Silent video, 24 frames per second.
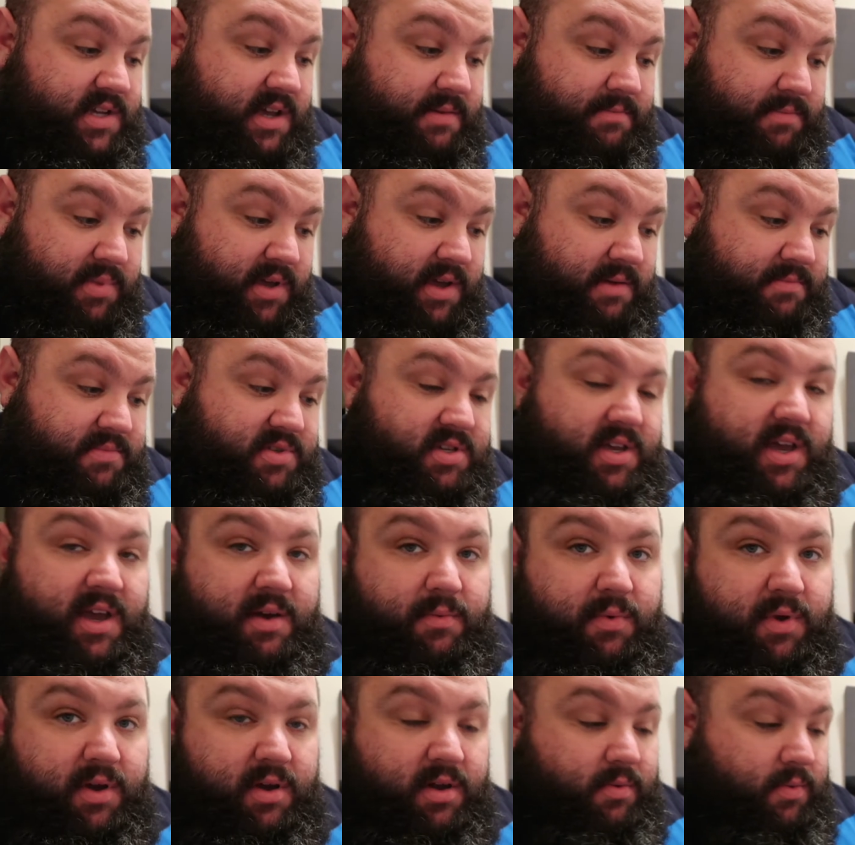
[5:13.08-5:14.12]
10pm so yeah
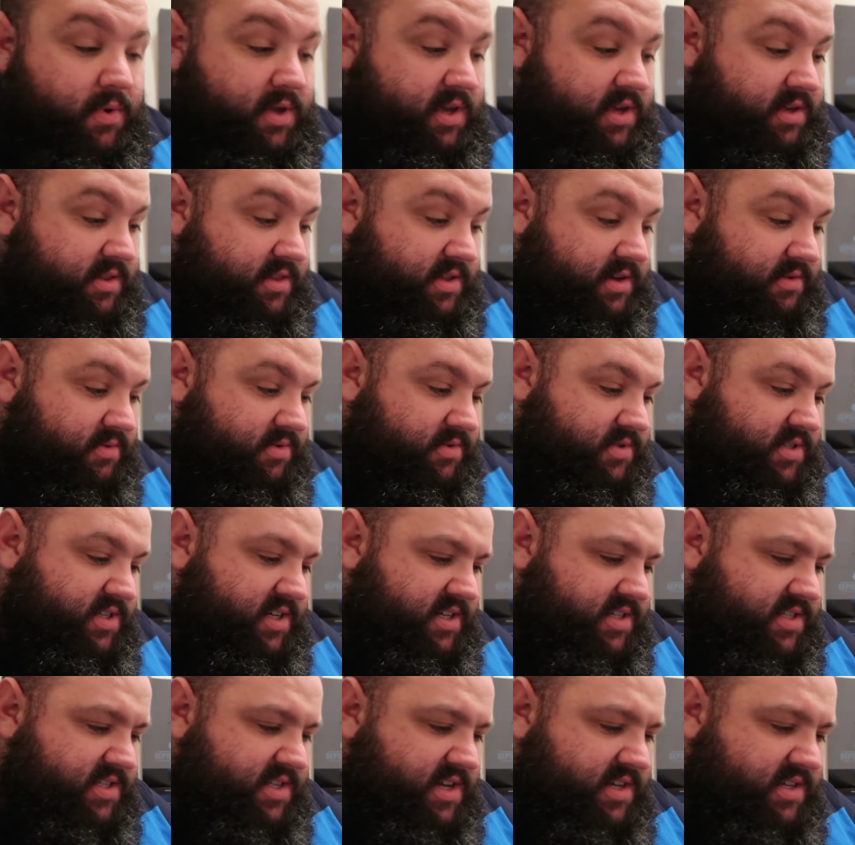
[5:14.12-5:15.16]
we got a week of that well
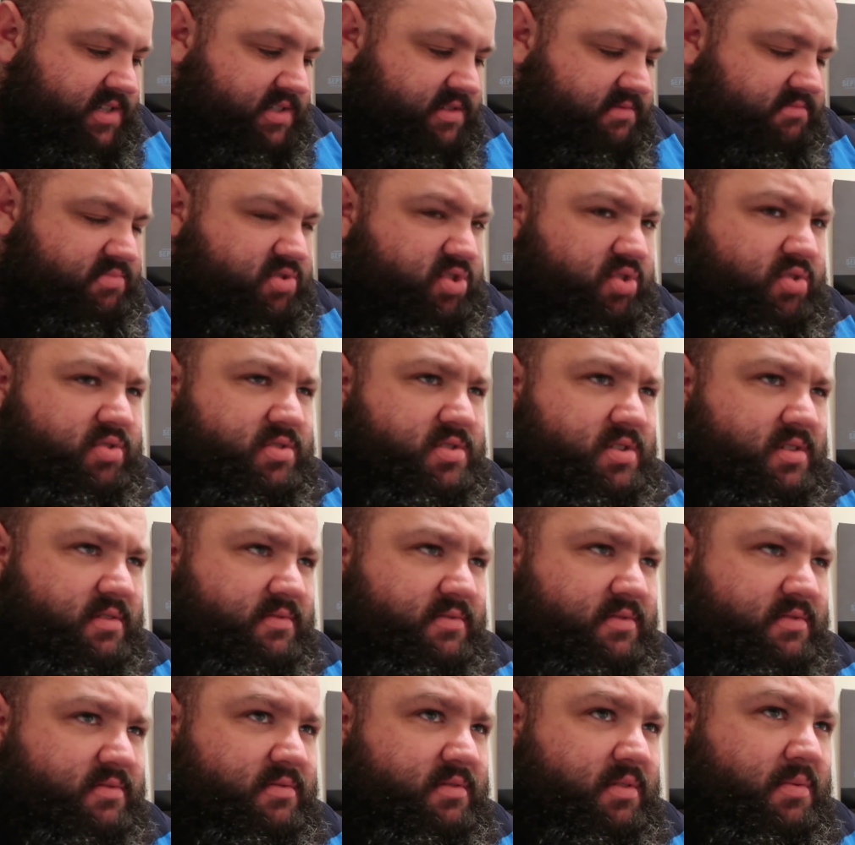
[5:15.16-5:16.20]
six days sort
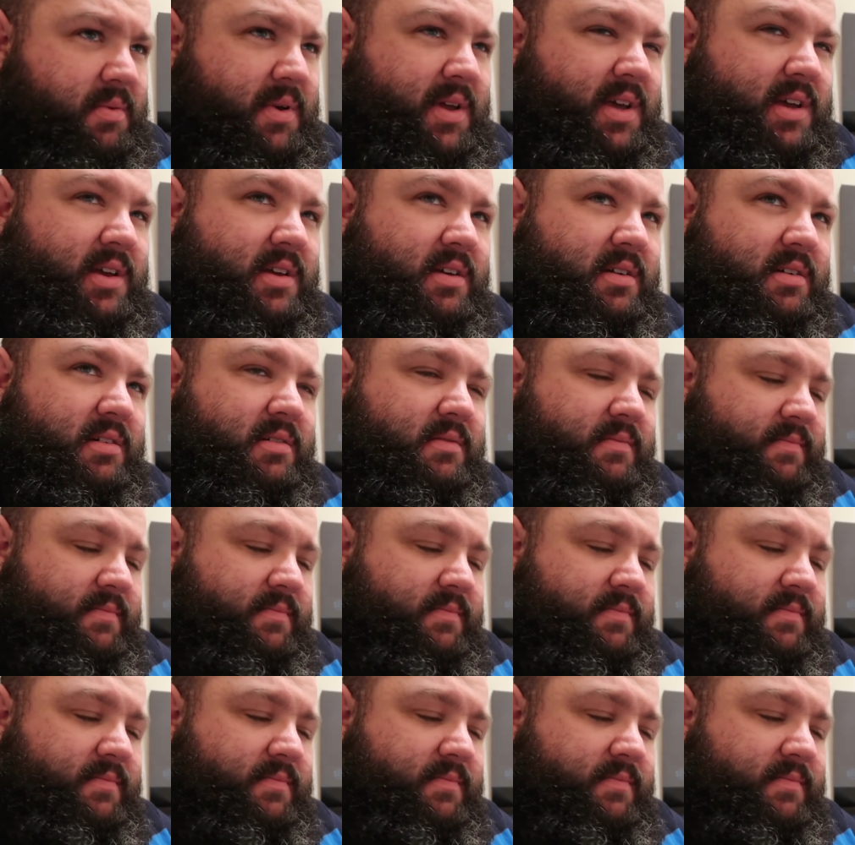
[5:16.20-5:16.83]
of a week